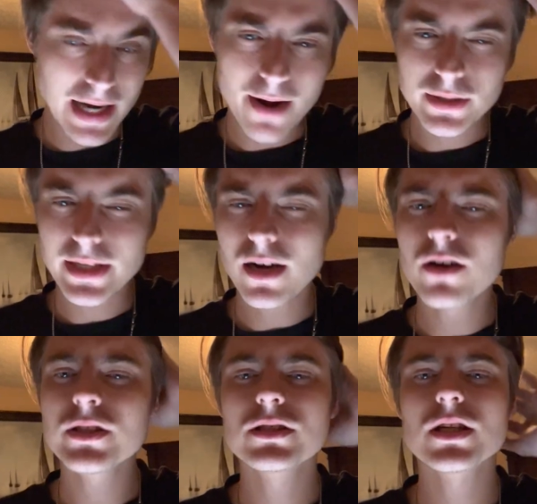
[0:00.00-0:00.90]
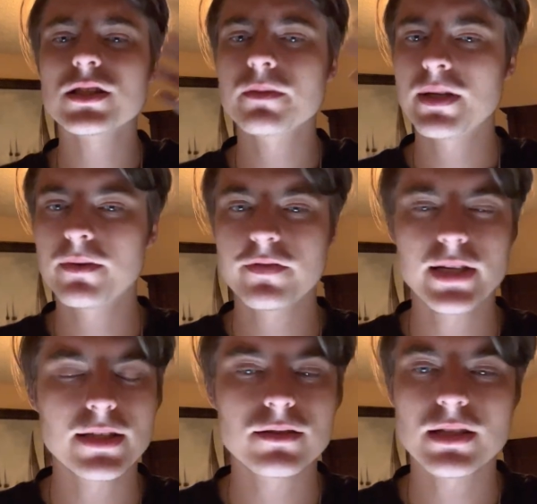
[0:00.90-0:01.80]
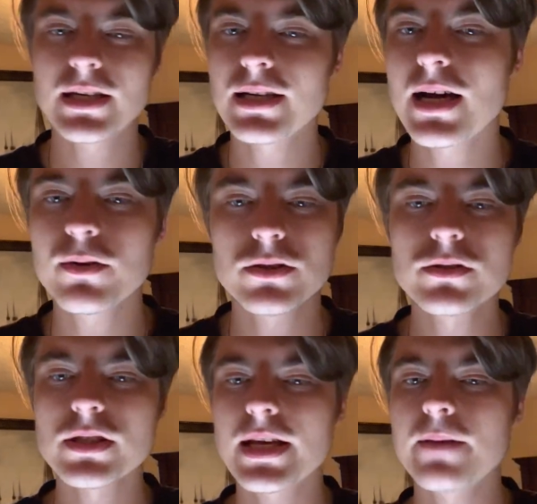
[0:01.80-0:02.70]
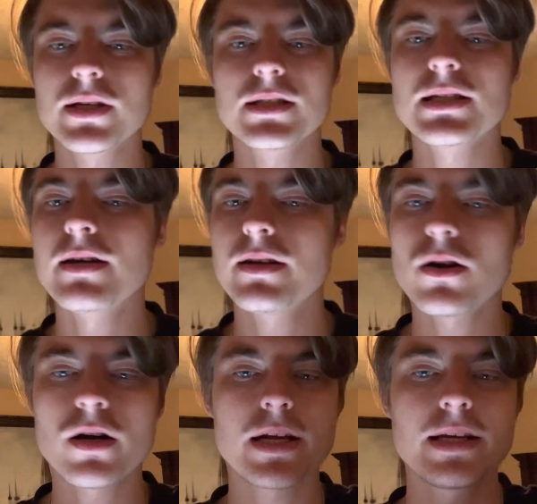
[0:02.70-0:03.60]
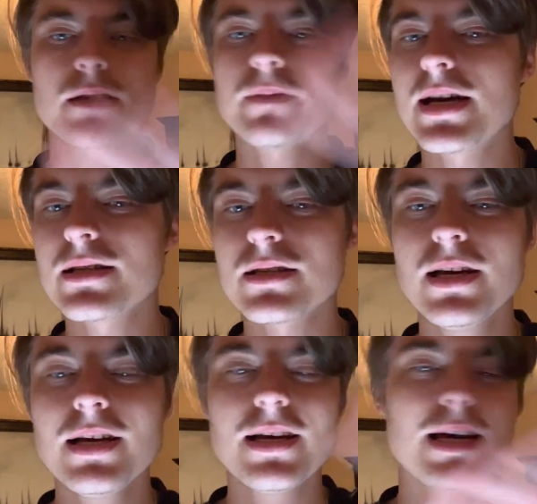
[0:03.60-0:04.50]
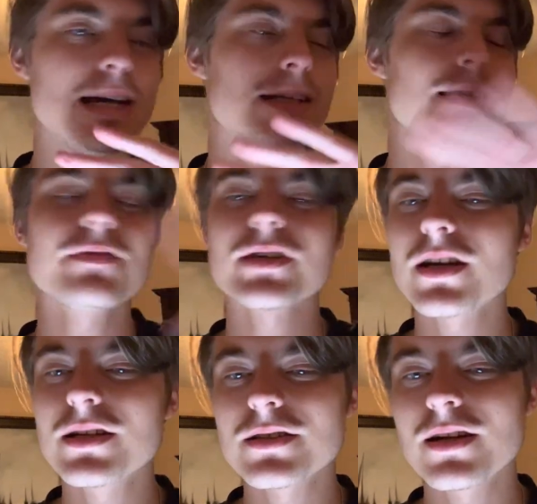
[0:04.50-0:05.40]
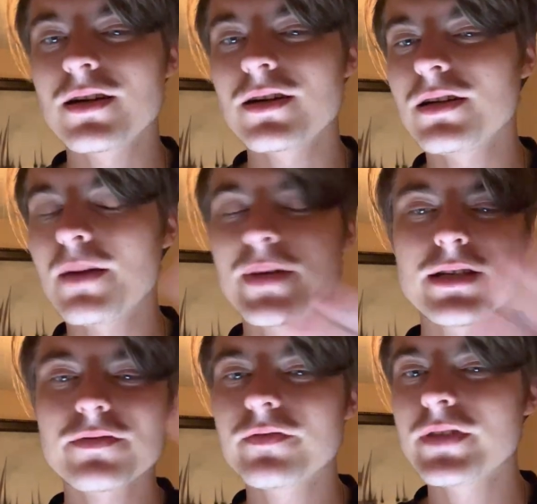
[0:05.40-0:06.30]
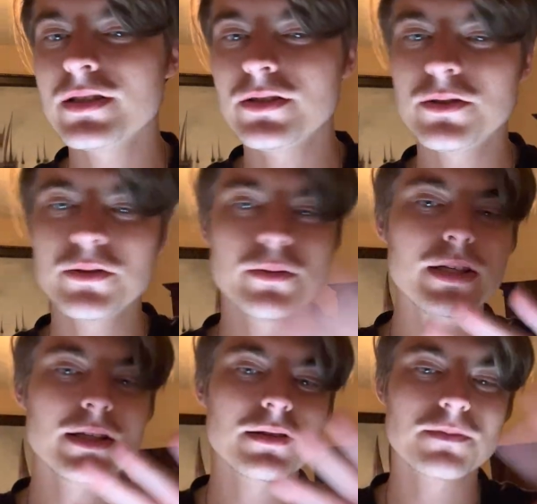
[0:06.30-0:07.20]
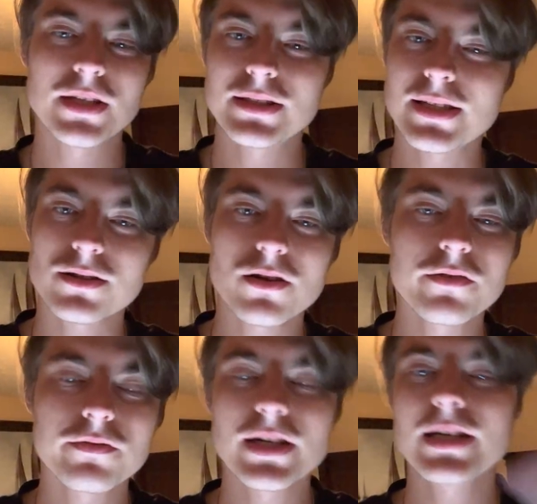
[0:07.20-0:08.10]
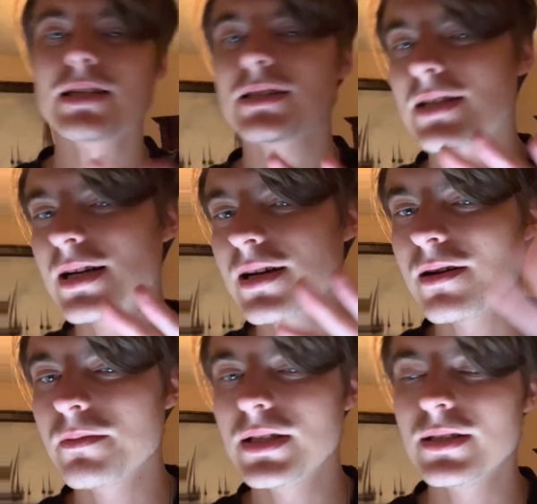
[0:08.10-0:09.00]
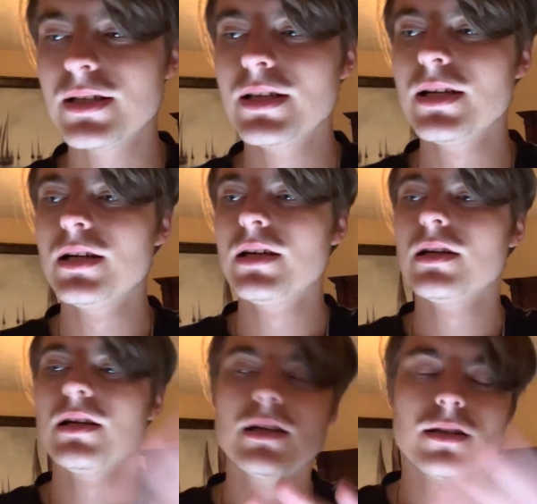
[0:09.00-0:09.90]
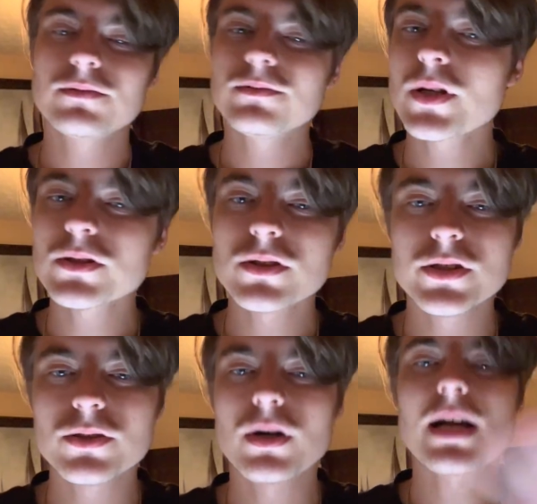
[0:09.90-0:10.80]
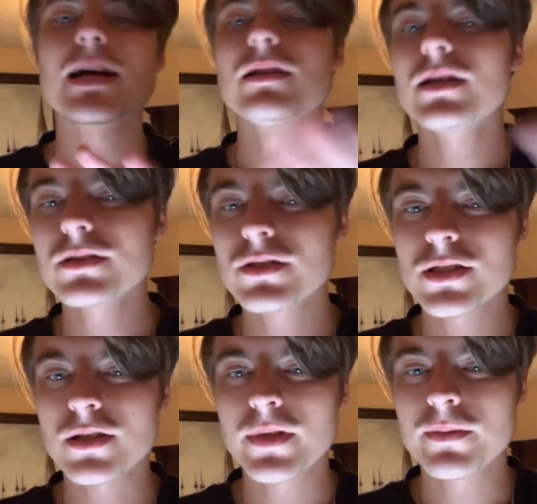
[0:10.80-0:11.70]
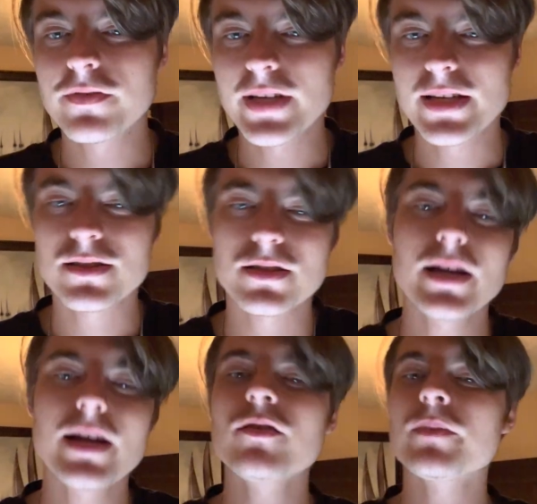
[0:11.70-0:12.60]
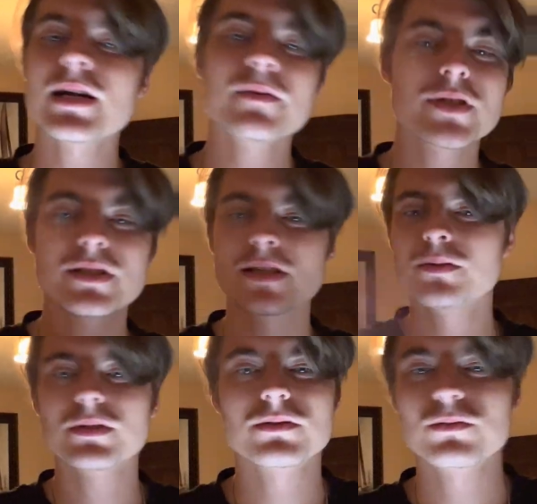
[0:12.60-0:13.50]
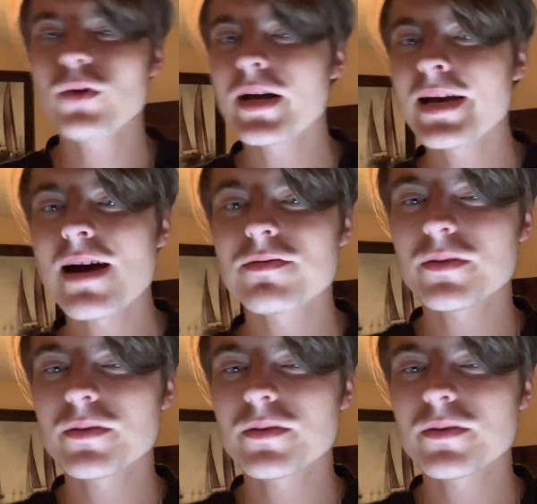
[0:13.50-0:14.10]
I would get all these Justin Bieber fans, and I was used to that because I'd already in the past had a different different venue with his ex-girlfriend at the time. And long story short, I got lots of Justin Bieber fans, so everybody in Brazil was way after